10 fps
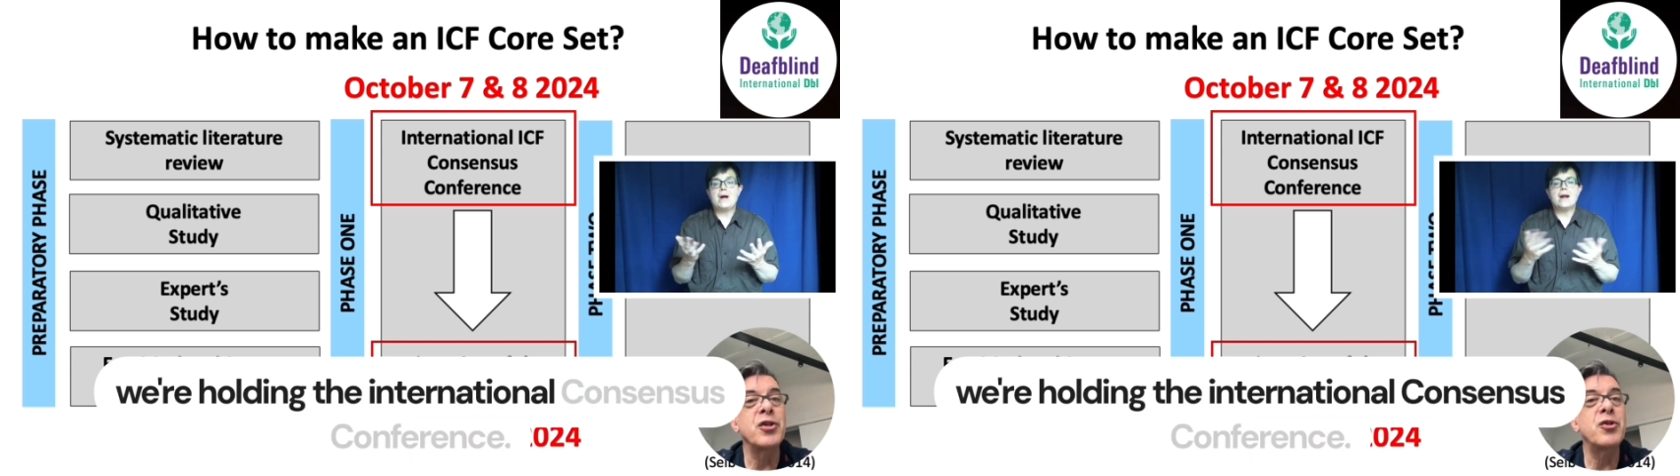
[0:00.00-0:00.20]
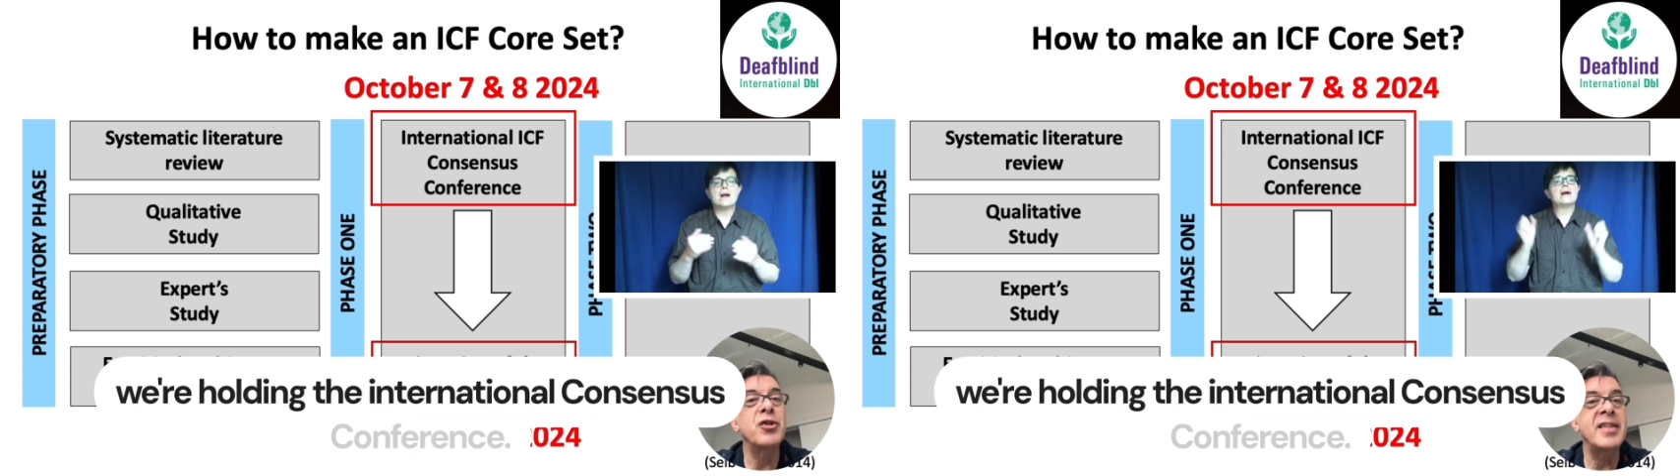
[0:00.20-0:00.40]

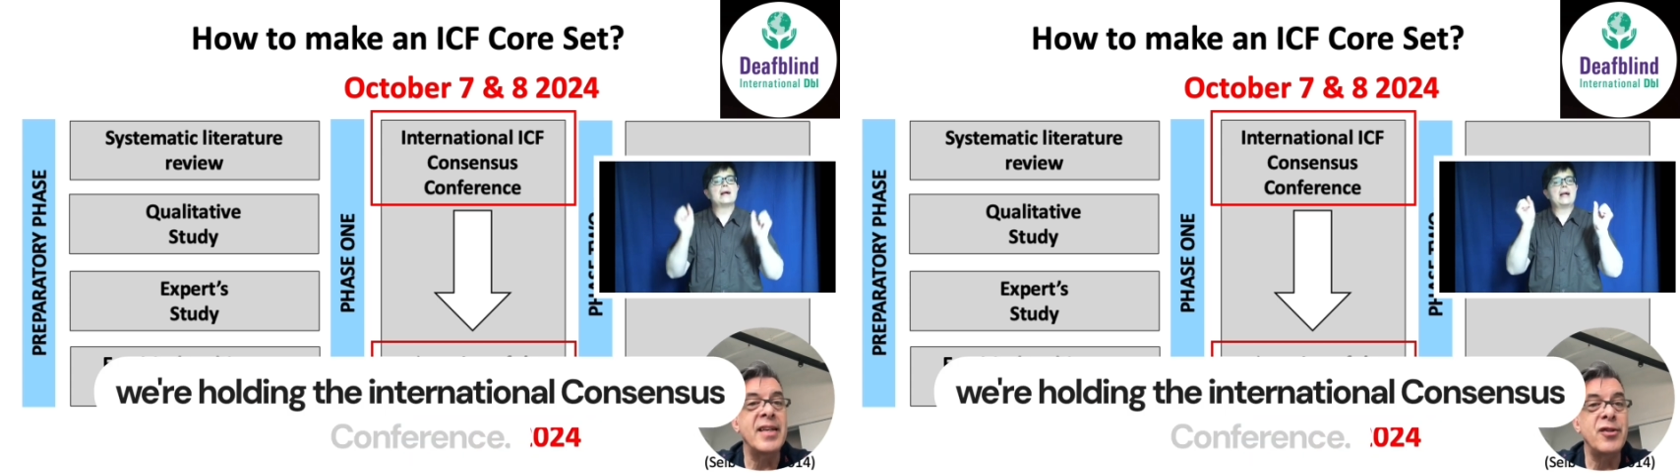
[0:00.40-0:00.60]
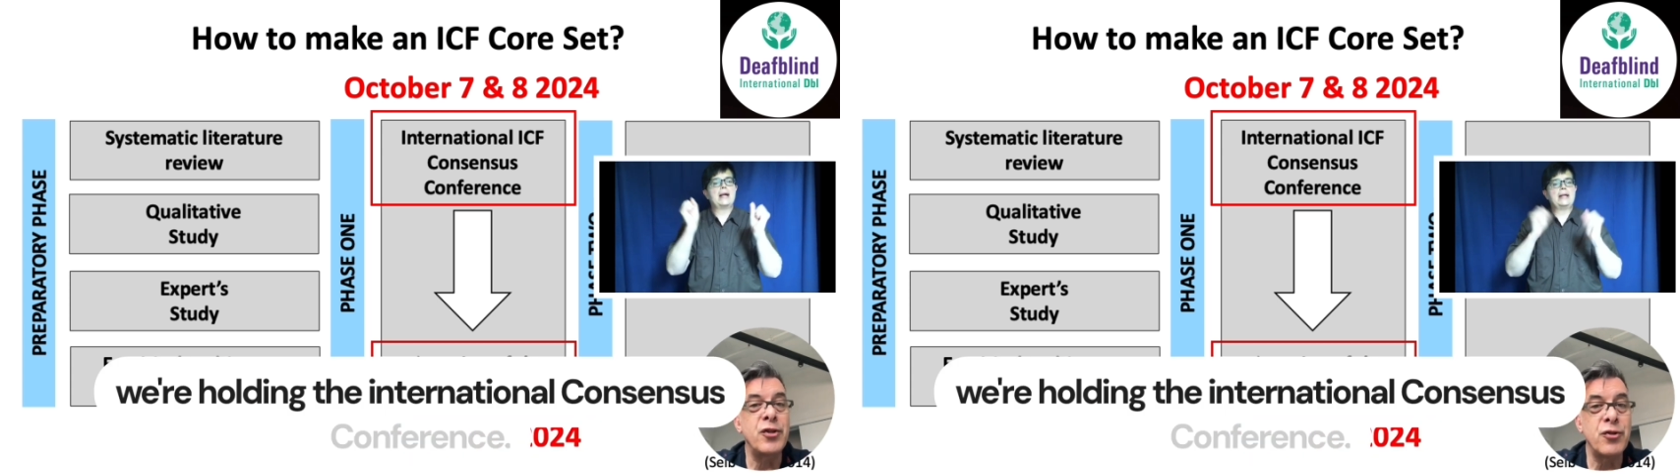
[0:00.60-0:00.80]

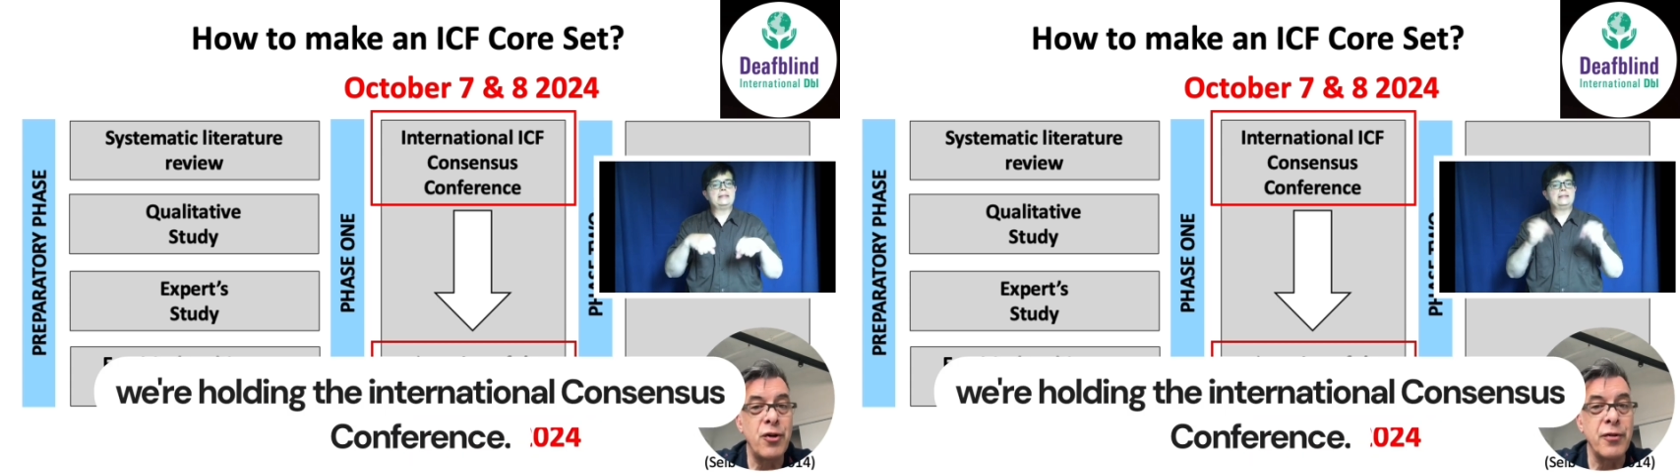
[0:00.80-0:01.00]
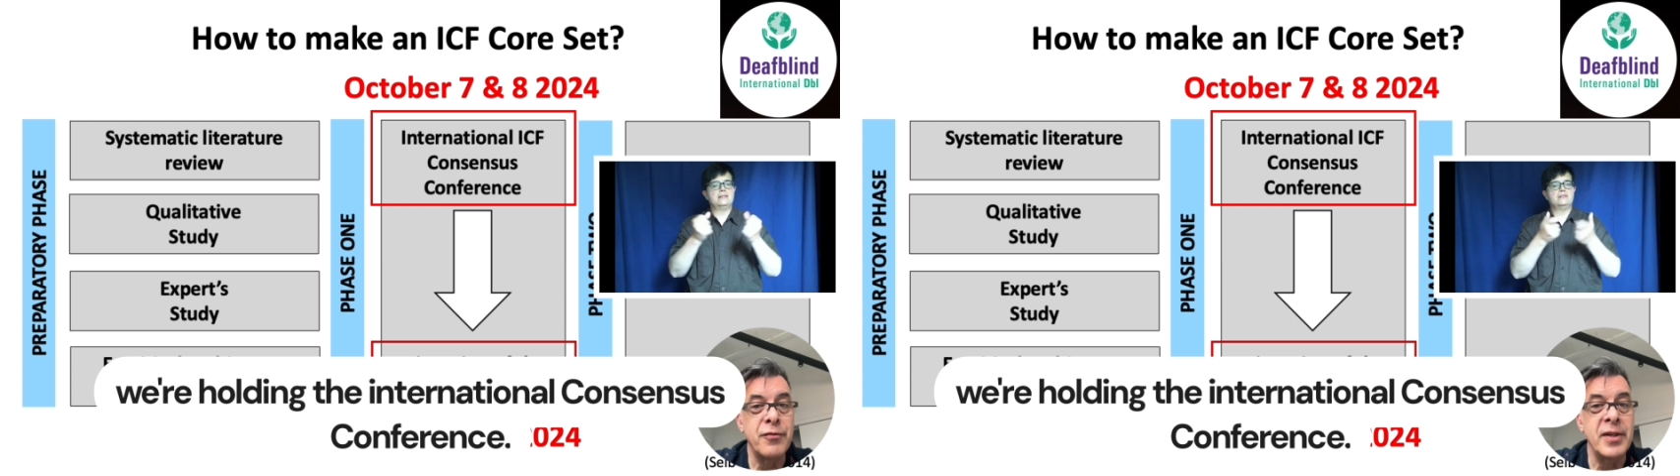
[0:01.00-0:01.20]
Consensus
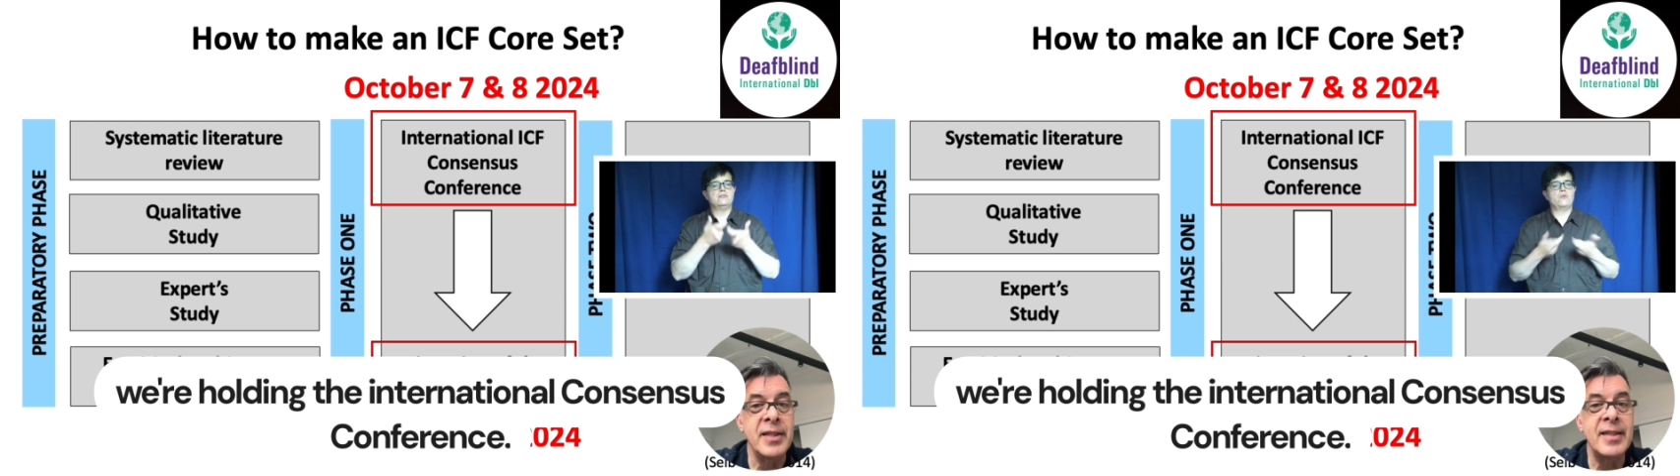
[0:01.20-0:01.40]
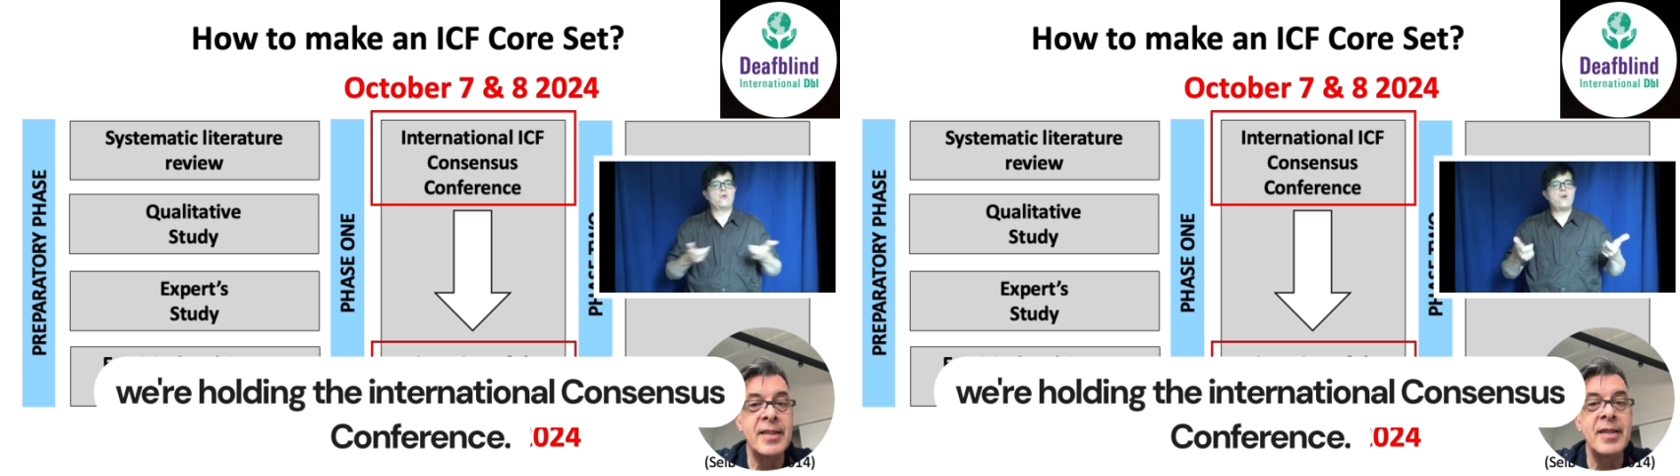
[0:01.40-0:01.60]

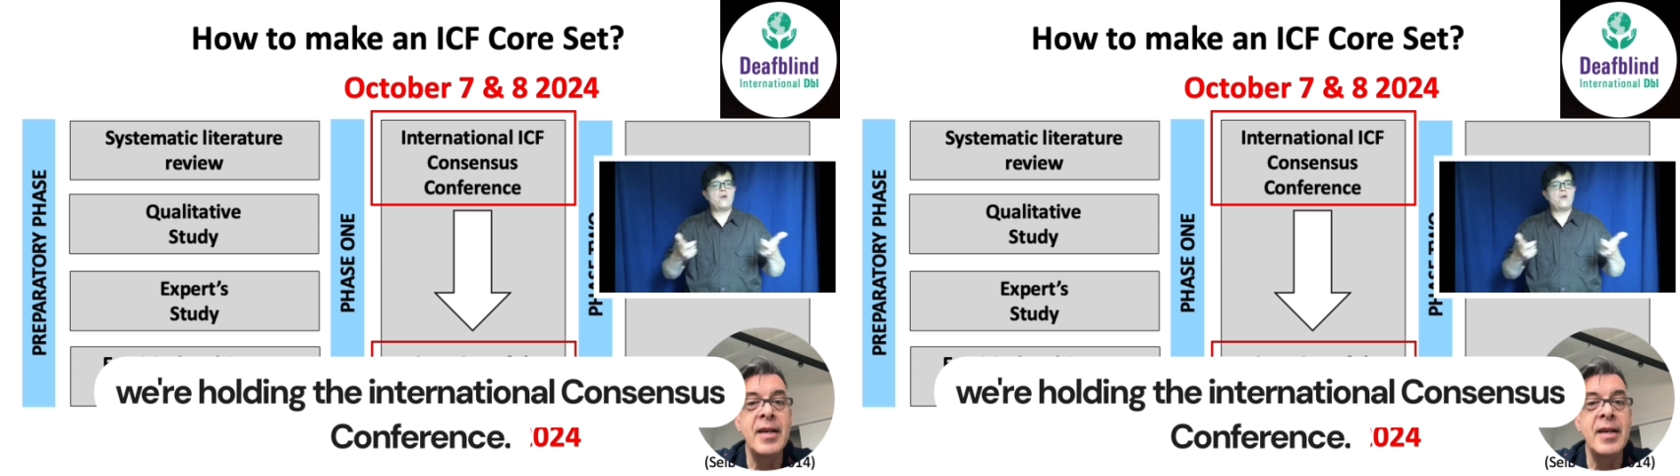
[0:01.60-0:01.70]
Conference.